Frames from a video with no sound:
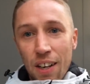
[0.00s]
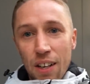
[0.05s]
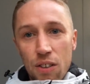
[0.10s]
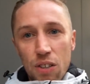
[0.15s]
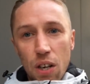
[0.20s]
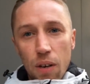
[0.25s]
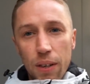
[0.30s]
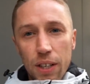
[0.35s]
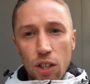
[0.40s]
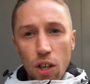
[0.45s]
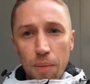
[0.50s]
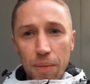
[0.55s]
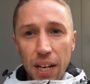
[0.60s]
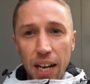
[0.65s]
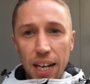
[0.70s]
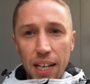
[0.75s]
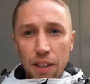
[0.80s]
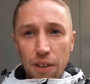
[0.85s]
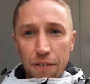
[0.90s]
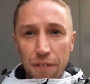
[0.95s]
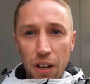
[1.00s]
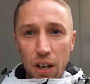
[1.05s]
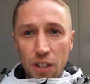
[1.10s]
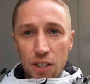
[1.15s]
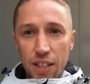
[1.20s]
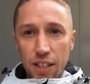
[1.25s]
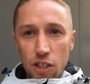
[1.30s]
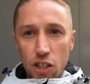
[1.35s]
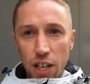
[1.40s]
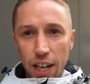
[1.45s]
Totally dominated the
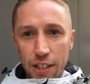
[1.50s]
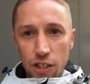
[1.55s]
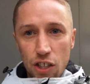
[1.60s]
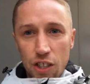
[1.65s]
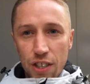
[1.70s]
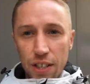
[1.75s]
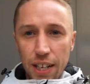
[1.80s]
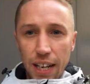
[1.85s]
first exchanges of